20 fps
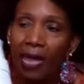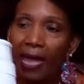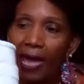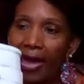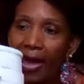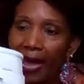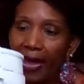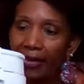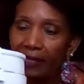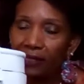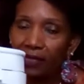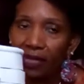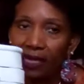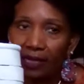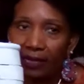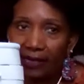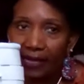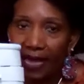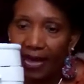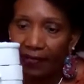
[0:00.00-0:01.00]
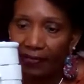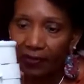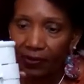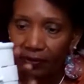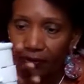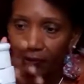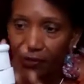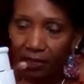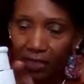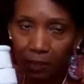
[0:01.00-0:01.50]
and
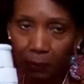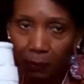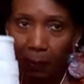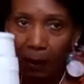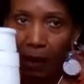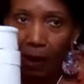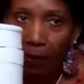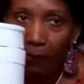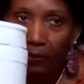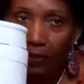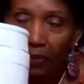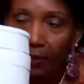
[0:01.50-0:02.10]
leather. This part was